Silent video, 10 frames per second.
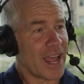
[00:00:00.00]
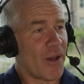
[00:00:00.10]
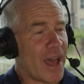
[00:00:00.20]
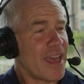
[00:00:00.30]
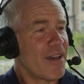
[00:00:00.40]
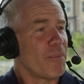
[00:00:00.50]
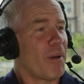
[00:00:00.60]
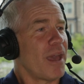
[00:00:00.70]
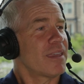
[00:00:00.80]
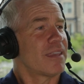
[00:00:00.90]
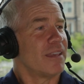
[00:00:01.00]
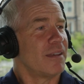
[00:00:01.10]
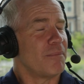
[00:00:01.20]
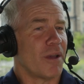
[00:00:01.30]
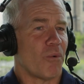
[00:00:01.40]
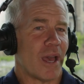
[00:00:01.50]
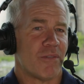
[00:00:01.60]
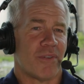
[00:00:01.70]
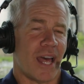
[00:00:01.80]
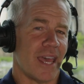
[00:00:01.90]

Now, I have a bike. Uh, my wife and